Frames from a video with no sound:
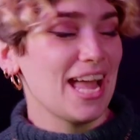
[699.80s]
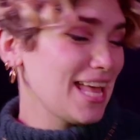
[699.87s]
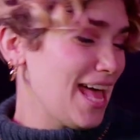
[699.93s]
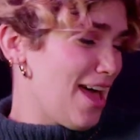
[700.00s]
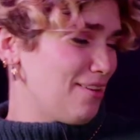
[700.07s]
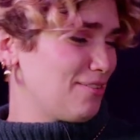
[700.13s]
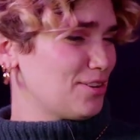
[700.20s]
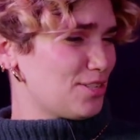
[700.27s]

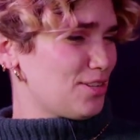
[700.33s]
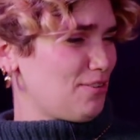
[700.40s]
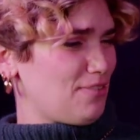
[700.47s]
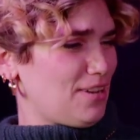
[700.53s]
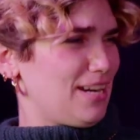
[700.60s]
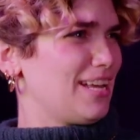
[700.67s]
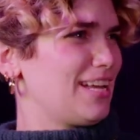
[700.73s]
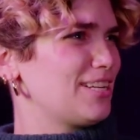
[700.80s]
Yeah, if you were so
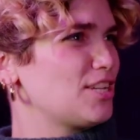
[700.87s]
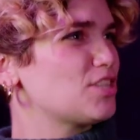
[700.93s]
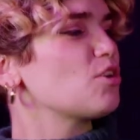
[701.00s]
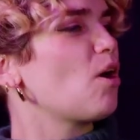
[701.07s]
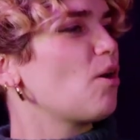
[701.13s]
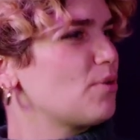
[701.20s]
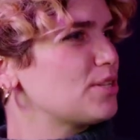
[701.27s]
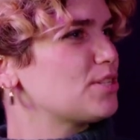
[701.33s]
funny. Did you
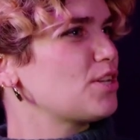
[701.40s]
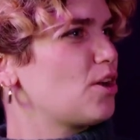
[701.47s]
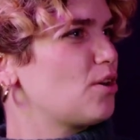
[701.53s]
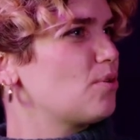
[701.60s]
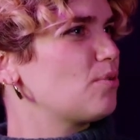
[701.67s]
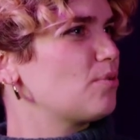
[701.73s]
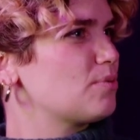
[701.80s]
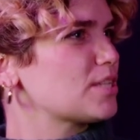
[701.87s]
always
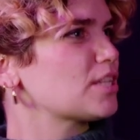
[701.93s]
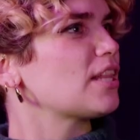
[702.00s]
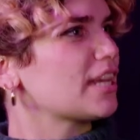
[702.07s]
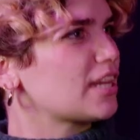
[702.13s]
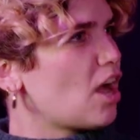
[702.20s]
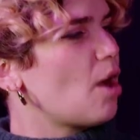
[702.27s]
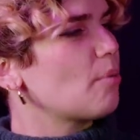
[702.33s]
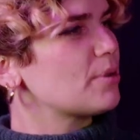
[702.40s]
know it was like
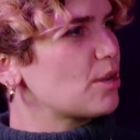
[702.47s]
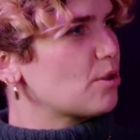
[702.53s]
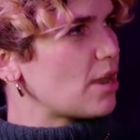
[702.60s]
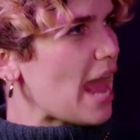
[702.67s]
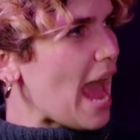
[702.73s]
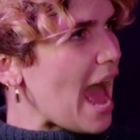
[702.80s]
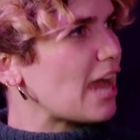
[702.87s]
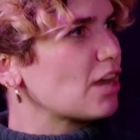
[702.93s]
comedy an
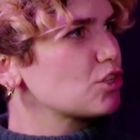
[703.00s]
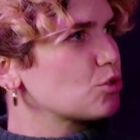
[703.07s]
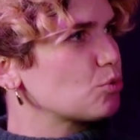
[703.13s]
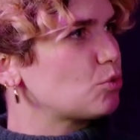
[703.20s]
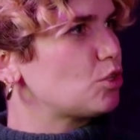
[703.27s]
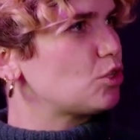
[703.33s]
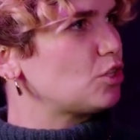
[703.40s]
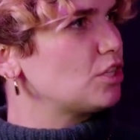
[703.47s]

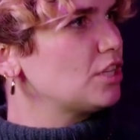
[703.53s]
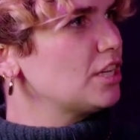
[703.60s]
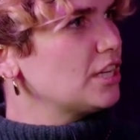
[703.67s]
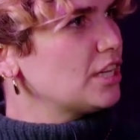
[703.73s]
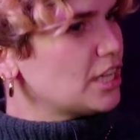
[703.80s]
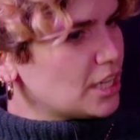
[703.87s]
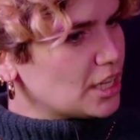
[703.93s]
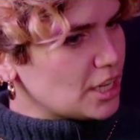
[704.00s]
actual
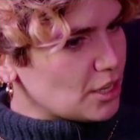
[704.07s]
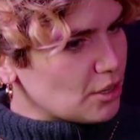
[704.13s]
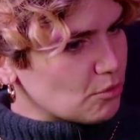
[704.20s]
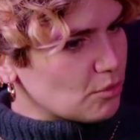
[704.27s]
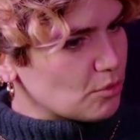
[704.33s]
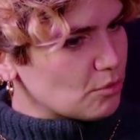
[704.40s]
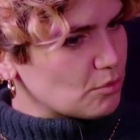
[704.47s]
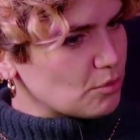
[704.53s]

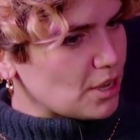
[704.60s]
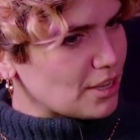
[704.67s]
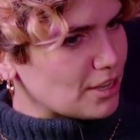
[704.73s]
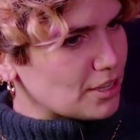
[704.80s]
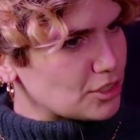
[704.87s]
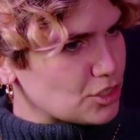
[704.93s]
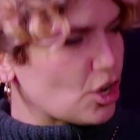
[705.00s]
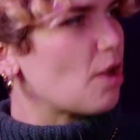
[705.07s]

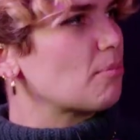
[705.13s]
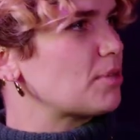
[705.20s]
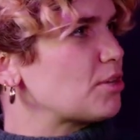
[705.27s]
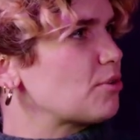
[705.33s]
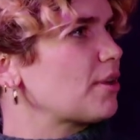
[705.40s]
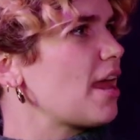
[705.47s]
job that you could